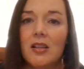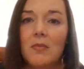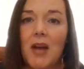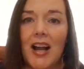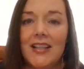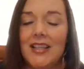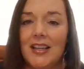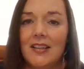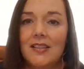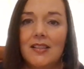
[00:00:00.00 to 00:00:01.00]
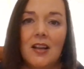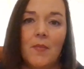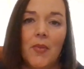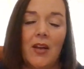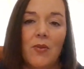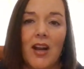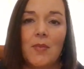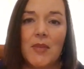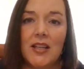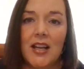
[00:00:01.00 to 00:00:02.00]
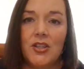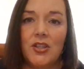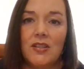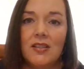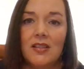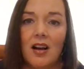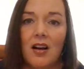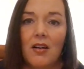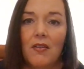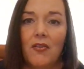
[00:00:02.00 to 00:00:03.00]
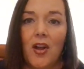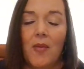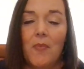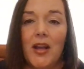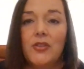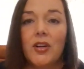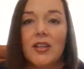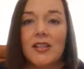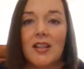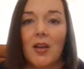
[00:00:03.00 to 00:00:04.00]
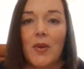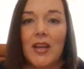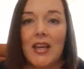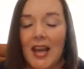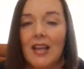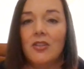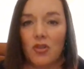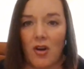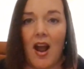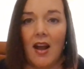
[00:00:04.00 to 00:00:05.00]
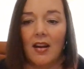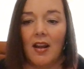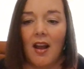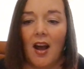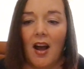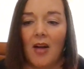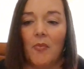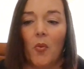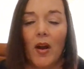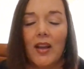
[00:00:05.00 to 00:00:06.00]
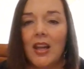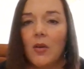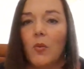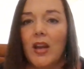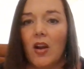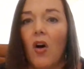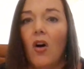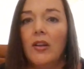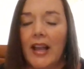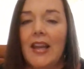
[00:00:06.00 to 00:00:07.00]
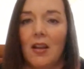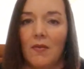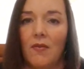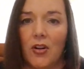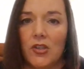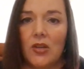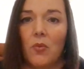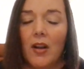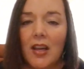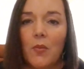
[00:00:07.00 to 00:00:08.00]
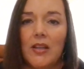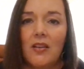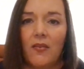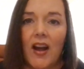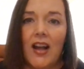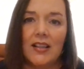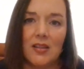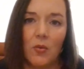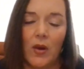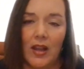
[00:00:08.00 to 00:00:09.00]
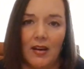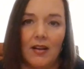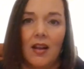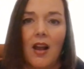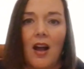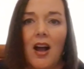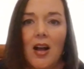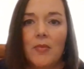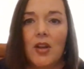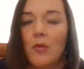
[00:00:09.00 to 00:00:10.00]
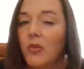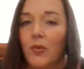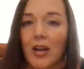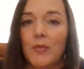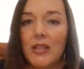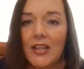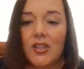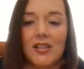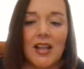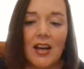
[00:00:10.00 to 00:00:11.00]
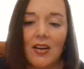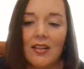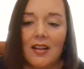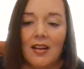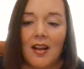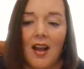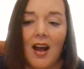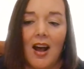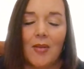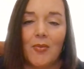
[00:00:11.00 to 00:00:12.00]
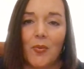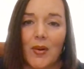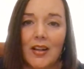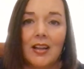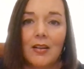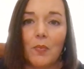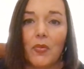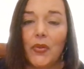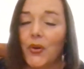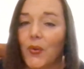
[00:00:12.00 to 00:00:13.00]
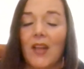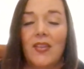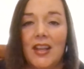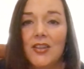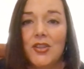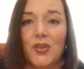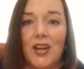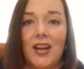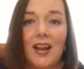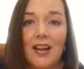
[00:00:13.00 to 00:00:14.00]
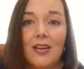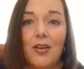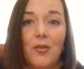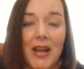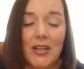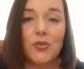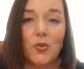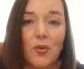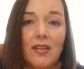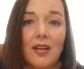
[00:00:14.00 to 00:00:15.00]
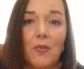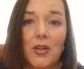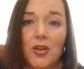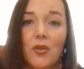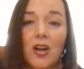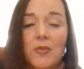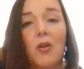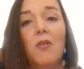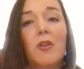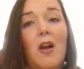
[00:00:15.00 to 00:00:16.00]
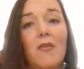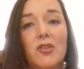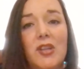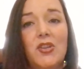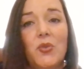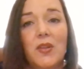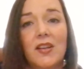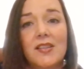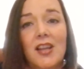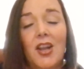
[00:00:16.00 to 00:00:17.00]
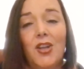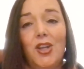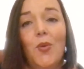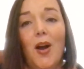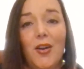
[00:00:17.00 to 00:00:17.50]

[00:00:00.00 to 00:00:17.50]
some ideas and recommendations of metrics that we can track. Um, what can we call a conversion? What can we define as a win? Um, come with recommendations there and then um, really look around the industry and make sure that when you come to hold a conversation with us, you